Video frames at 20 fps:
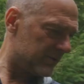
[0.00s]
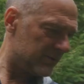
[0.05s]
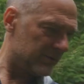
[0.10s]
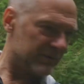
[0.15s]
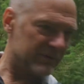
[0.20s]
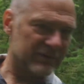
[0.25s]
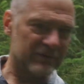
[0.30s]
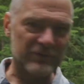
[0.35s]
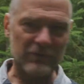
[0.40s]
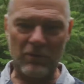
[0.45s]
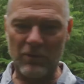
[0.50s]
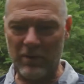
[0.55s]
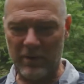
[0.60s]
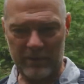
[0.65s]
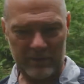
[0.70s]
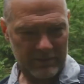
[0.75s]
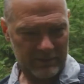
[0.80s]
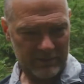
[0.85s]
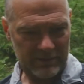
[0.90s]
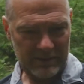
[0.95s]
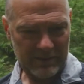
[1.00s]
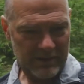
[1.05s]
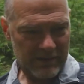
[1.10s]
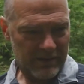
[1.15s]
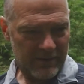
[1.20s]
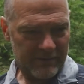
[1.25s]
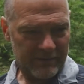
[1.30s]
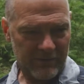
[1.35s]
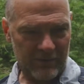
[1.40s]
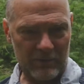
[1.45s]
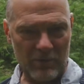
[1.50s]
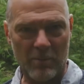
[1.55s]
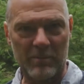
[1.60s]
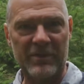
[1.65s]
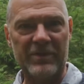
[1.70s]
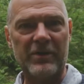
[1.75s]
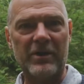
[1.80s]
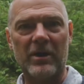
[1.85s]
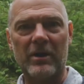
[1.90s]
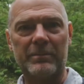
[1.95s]
to a store for
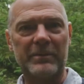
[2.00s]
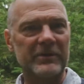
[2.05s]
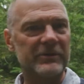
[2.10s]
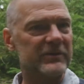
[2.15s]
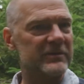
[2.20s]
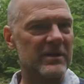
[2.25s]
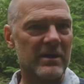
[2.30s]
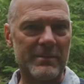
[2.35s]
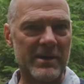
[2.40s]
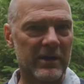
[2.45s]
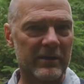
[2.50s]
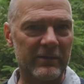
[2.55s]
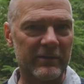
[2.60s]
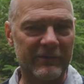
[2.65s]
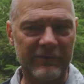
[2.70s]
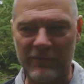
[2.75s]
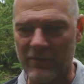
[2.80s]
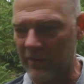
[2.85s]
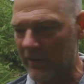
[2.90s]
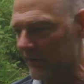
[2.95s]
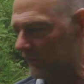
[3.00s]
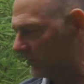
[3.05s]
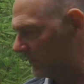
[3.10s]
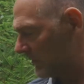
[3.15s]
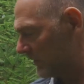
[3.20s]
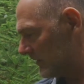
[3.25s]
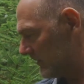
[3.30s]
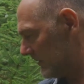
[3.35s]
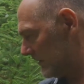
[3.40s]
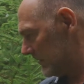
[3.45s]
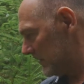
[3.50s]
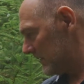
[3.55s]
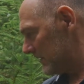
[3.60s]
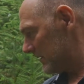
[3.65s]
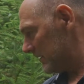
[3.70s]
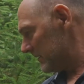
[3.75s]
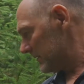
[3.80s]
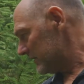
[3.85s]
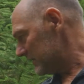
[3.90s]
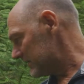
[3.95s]
aromatherapy, just come out in the forest.
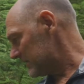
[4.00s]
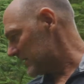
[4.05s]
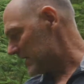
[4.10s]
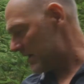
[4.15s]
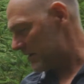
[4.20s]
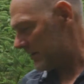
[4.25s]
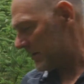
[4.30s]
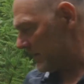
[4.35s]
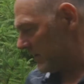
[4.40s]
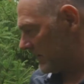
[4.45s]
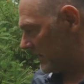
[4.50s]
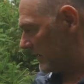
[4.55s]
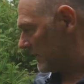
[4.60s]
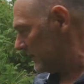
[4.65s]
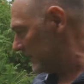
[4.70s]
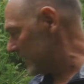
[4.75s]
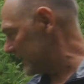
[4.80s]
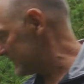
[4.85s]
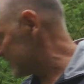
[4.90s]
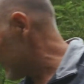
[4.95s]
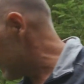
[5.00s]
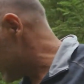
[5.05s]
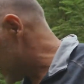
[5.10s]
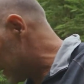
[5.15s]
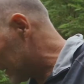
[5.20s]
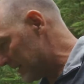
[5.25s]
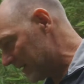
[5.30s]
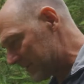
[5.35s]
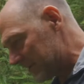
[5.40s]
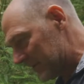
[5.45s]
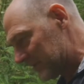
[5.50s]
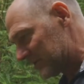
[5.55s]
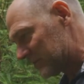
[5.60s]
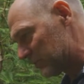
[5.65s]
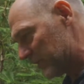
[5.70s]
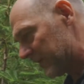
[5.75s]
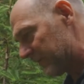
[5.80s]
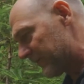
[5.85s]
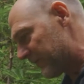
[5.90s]
You sit out here and collect something like this sweet